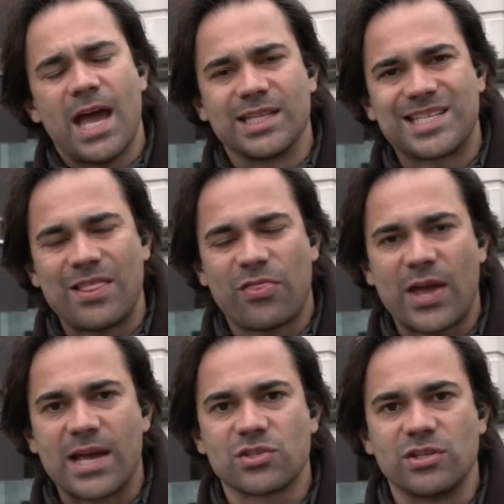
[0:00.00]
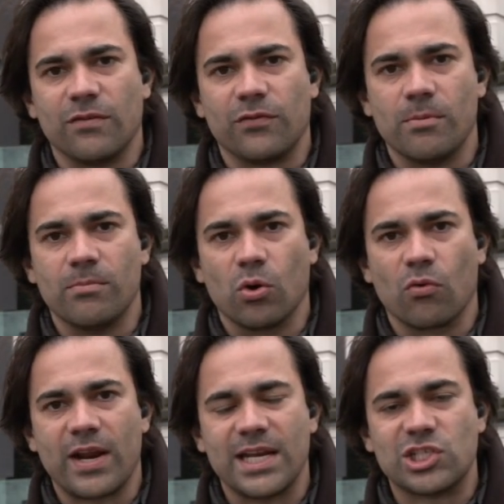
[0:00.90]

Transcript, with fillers: uh, 10,000 of them already,